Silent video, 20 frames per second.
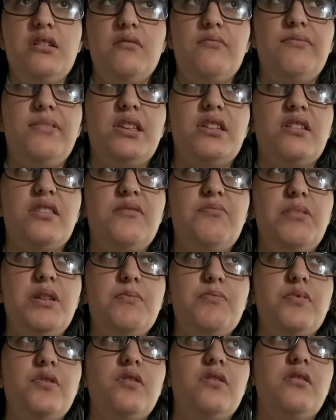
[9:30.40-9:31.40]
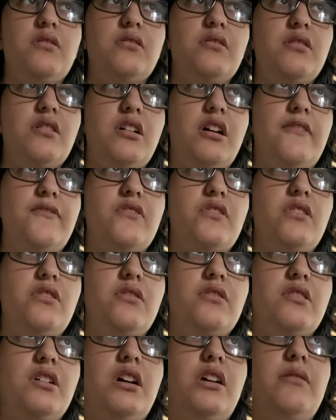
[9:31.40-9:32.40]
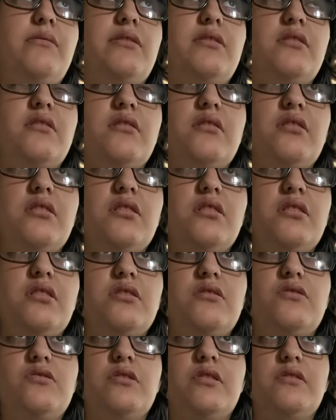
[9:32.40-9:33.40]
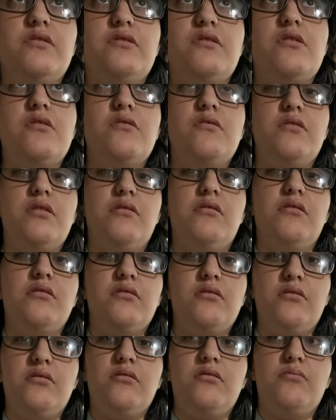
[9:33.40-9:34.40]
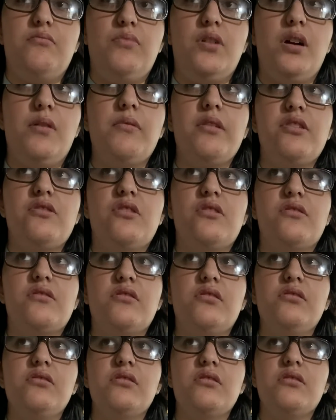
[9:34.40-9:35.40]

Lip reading: Because people oftentimes judge you and probably just